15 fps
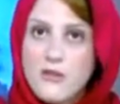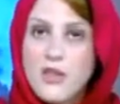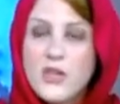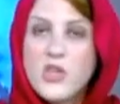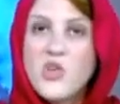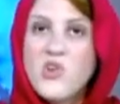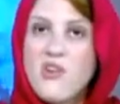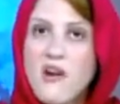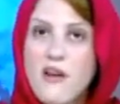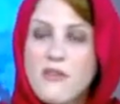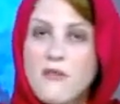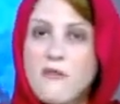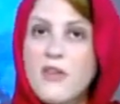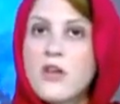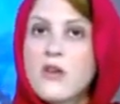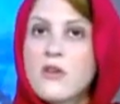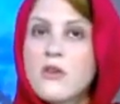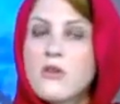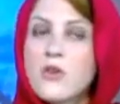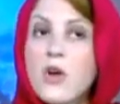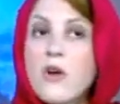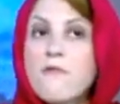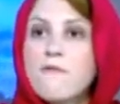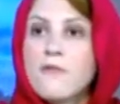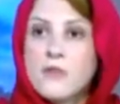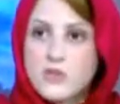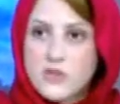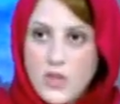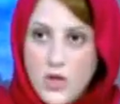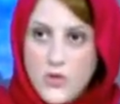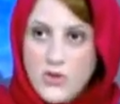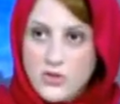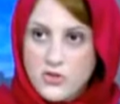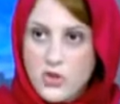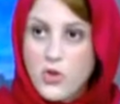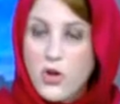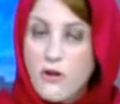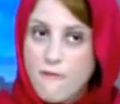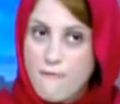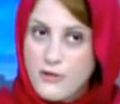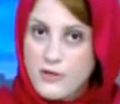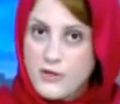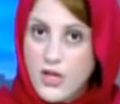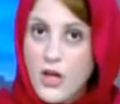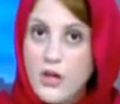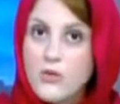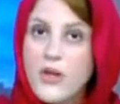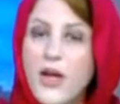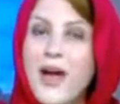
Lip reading: that you like, that fits comfort zone, that's your comfort zone,